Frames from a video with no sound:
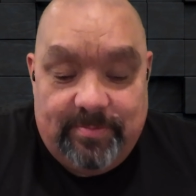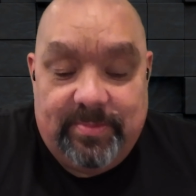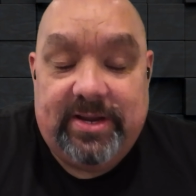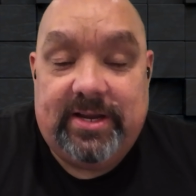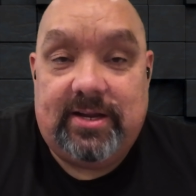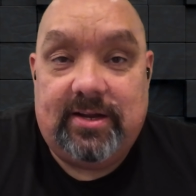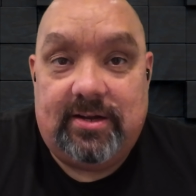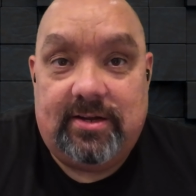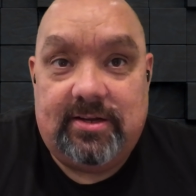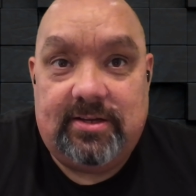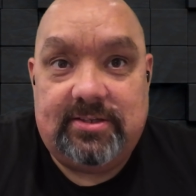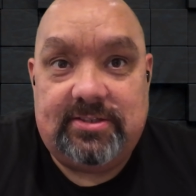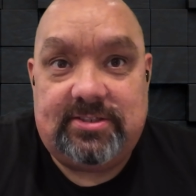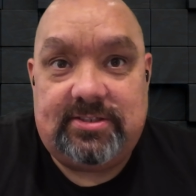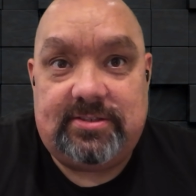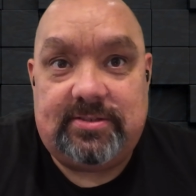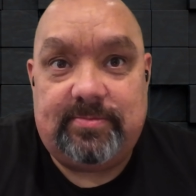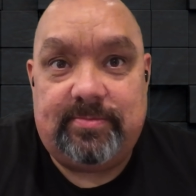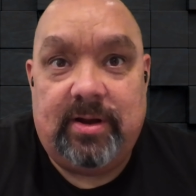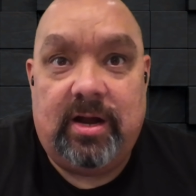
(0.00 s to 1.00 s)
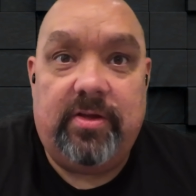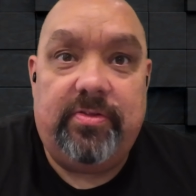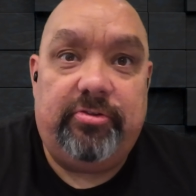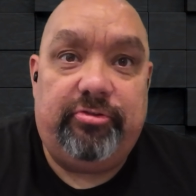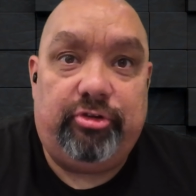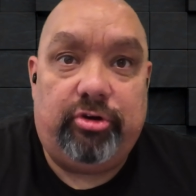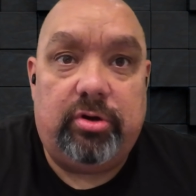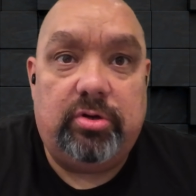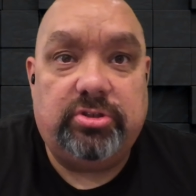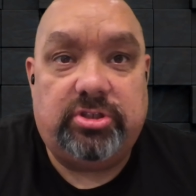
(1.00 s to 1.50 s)
Because my other
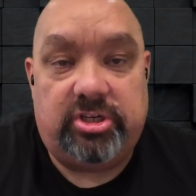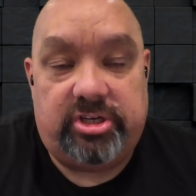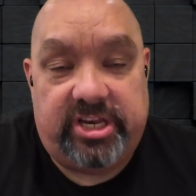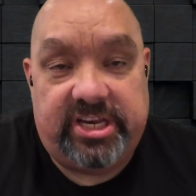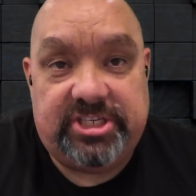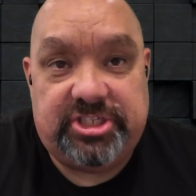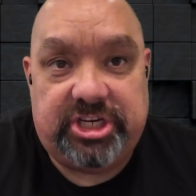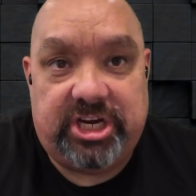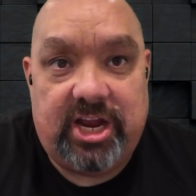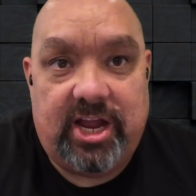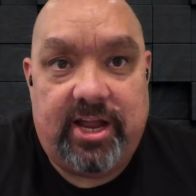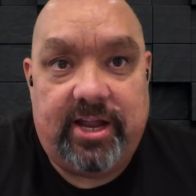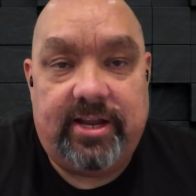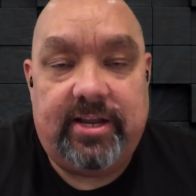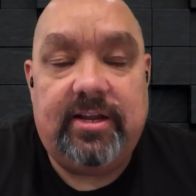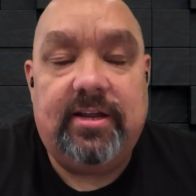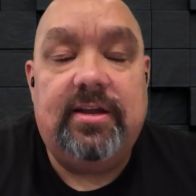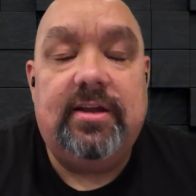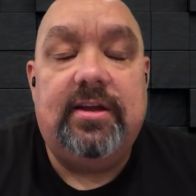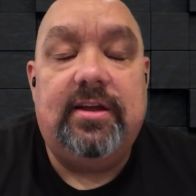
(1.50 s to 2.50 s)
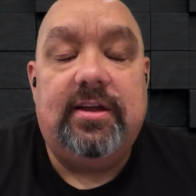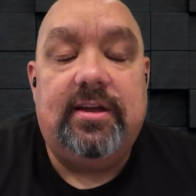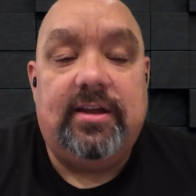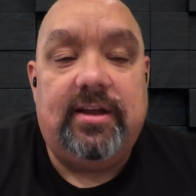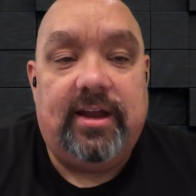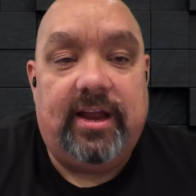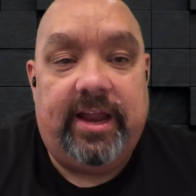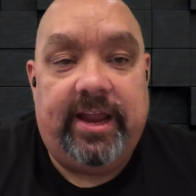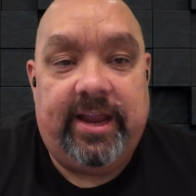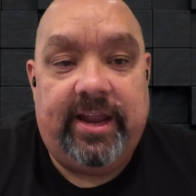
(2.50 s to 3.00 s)
drones are DJI
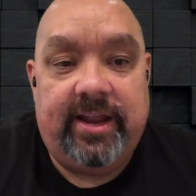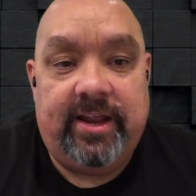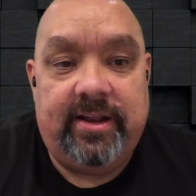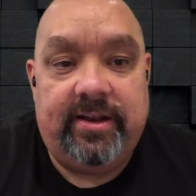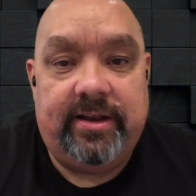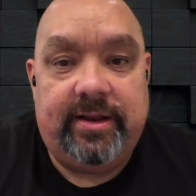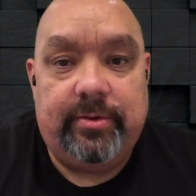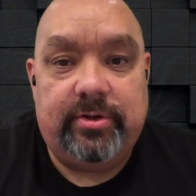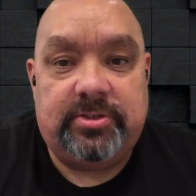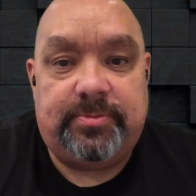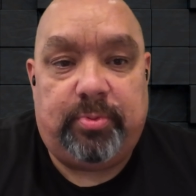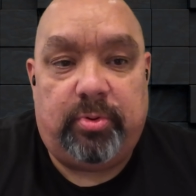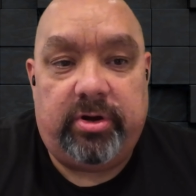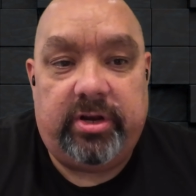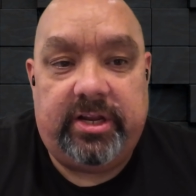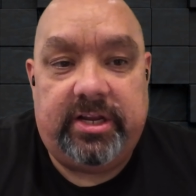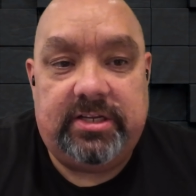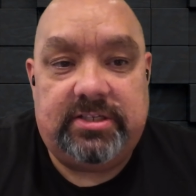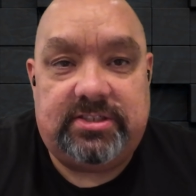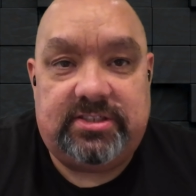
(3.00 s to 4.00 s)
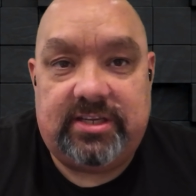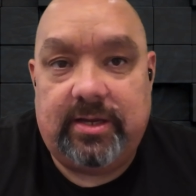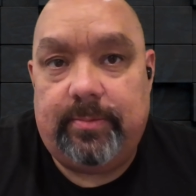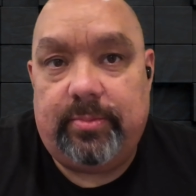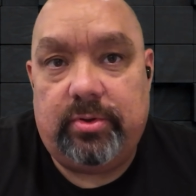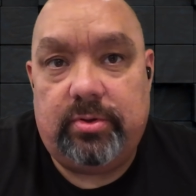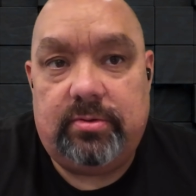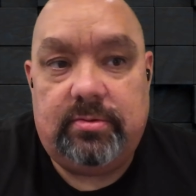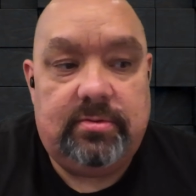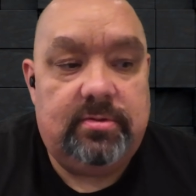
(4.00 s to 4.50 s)
and it was pretty
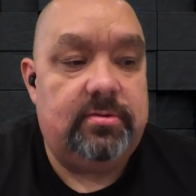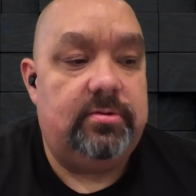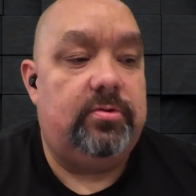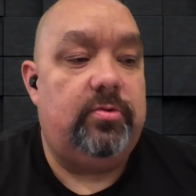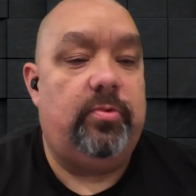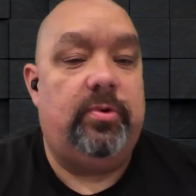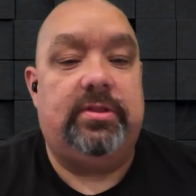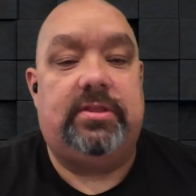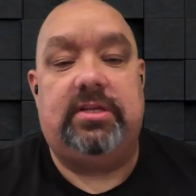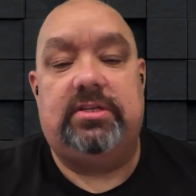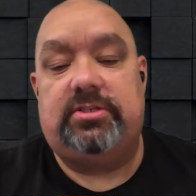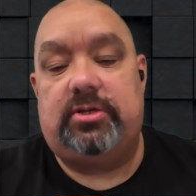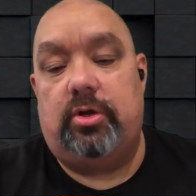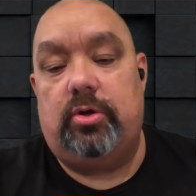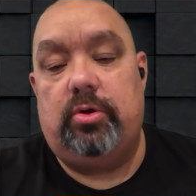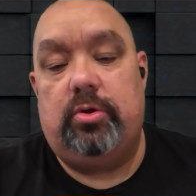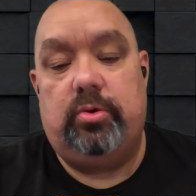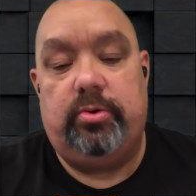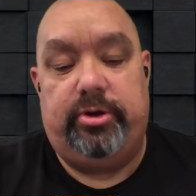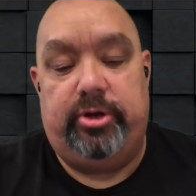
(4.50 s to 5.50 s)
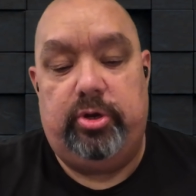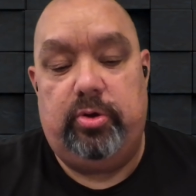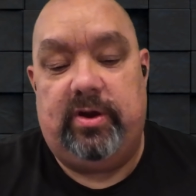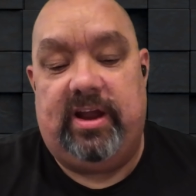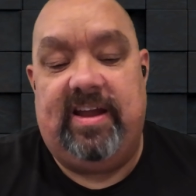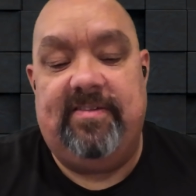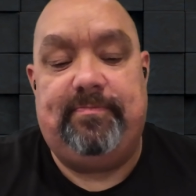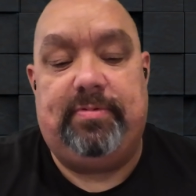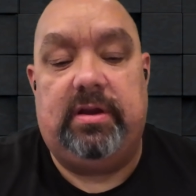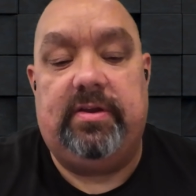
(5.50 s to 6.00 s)
simple. With this whole new
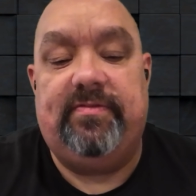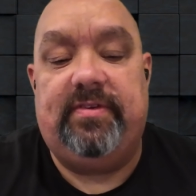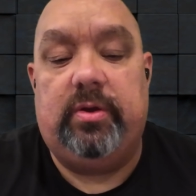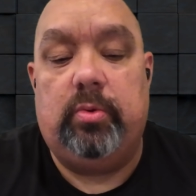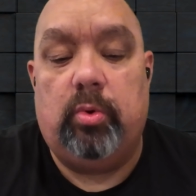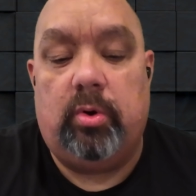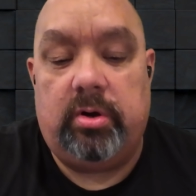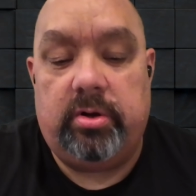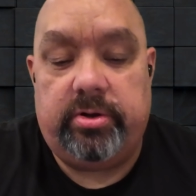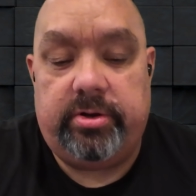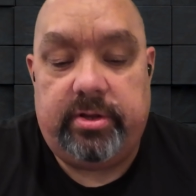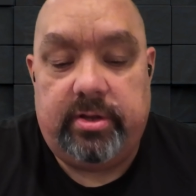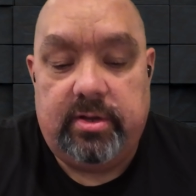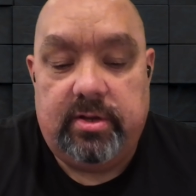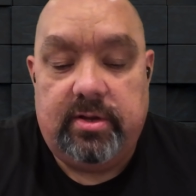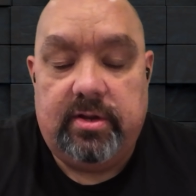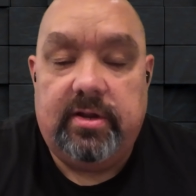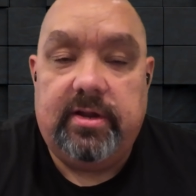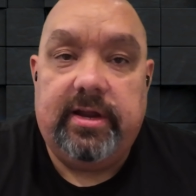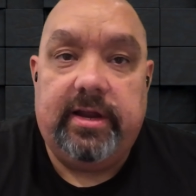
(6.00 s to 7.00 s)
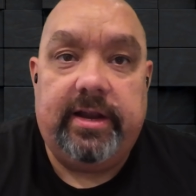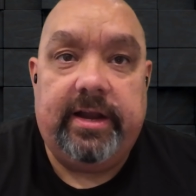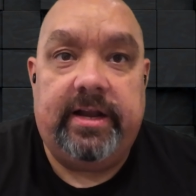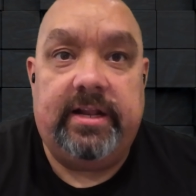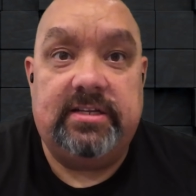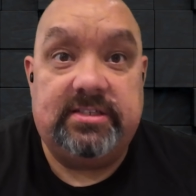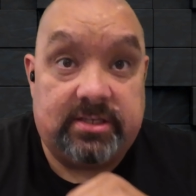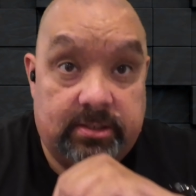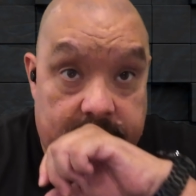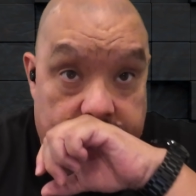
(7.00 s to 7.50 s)
FPV world, it
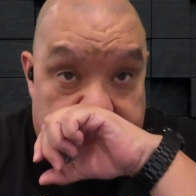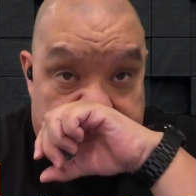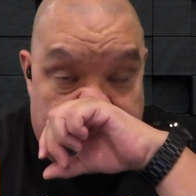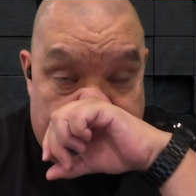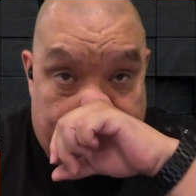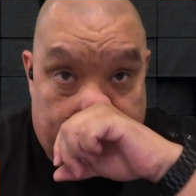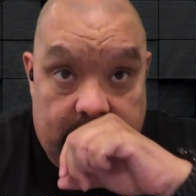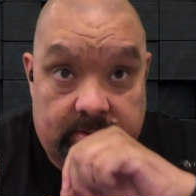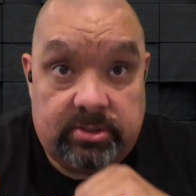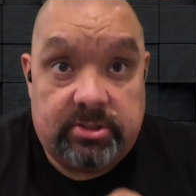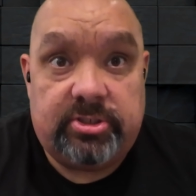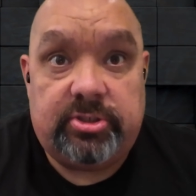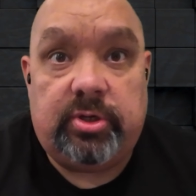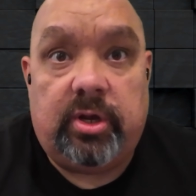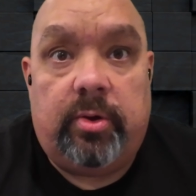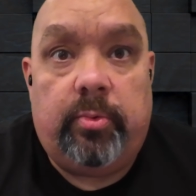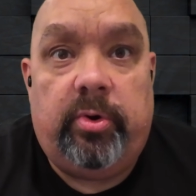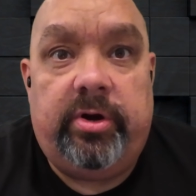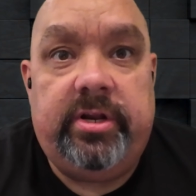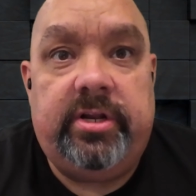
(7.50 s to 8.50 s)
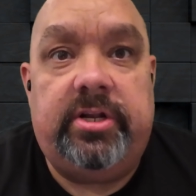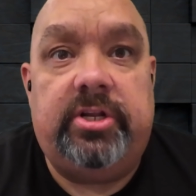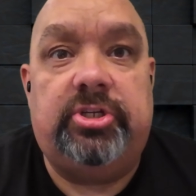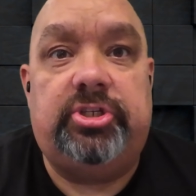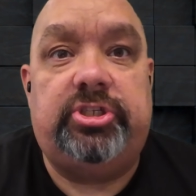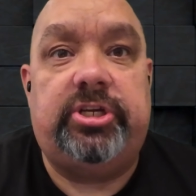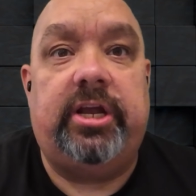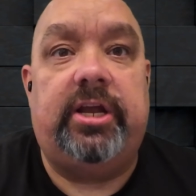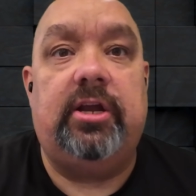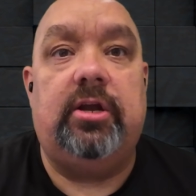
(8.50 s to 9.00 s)
is a little different, so I wanted to
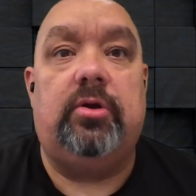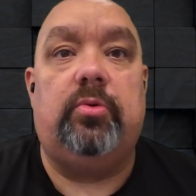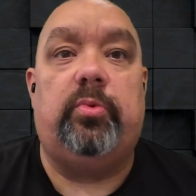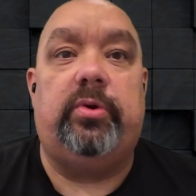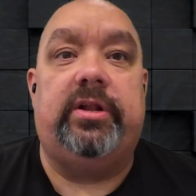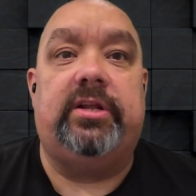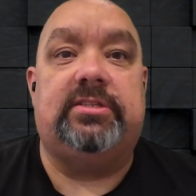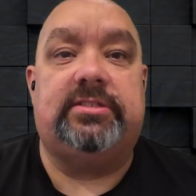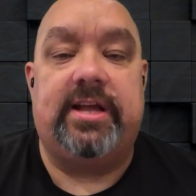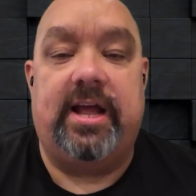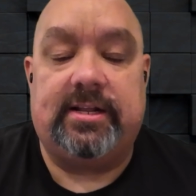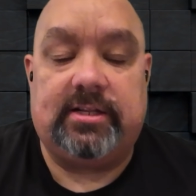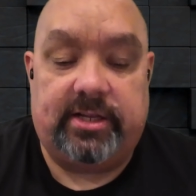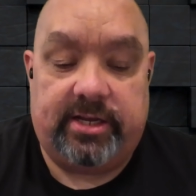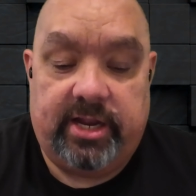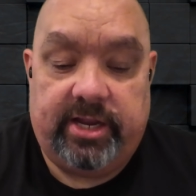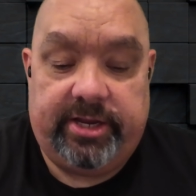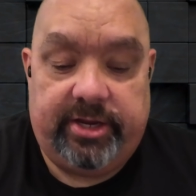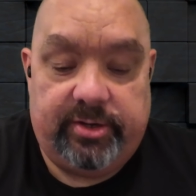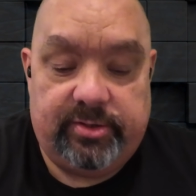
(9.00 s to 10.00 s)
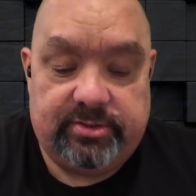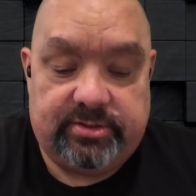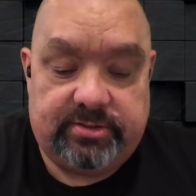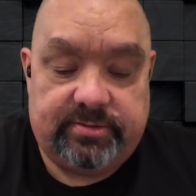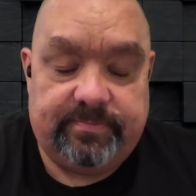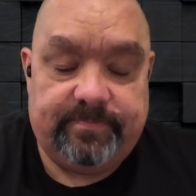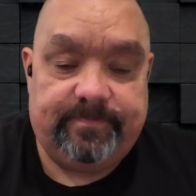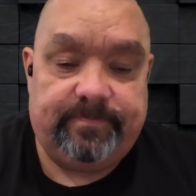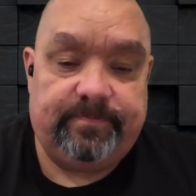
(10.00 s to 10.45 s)
share what exactly I use.